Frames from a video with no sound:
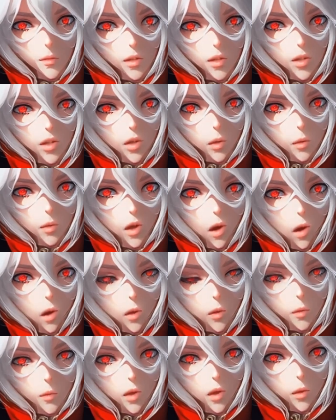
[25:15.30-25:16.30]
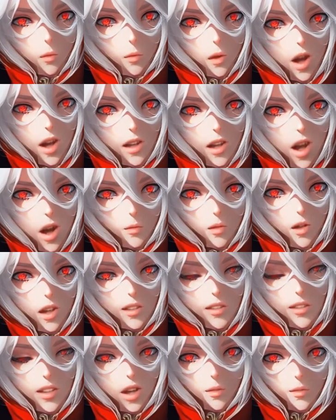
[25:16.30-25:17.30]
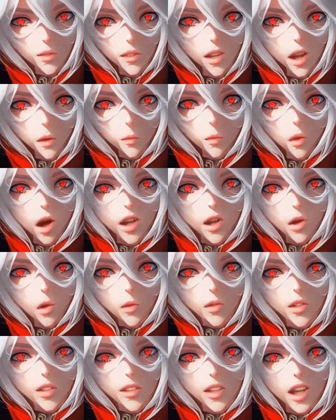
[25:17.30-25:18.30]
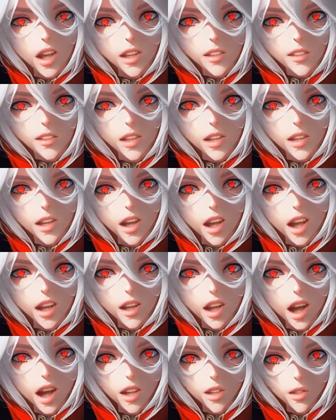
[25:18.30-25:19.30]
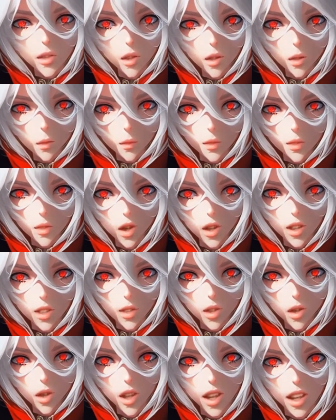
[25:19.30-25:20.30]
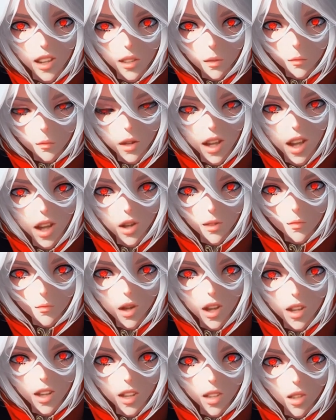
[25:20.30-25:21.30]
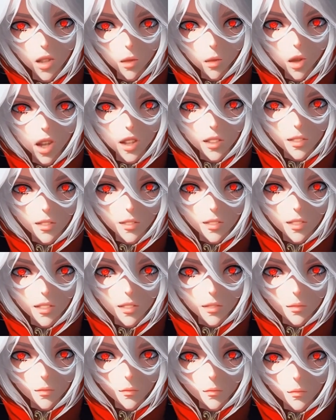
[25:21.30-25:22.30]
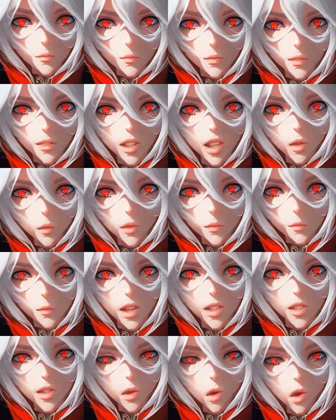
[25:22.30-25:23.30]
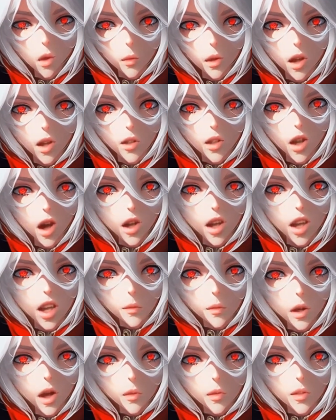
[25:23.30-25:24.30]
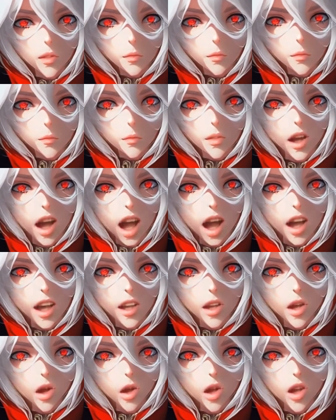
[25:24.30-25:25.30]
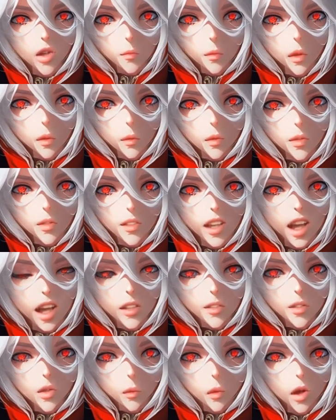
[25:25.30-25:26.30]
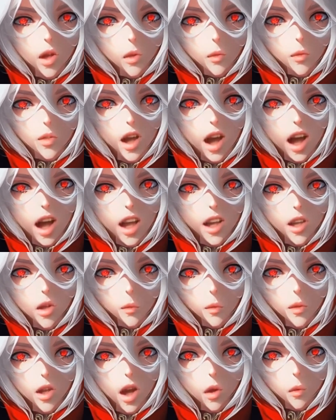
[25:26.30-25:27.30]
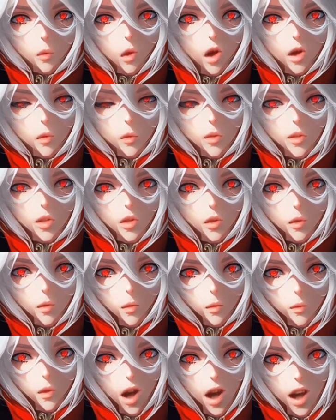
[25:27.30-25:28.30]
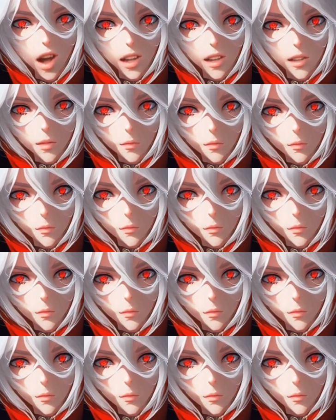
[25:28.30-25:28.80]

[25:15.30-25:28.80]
Soon the whole room got covered itself in that bright golden light, and I too started turning into black, fading strings. This was my soul we are talking about. I had heard of people saying that when you die, you become one with the true God.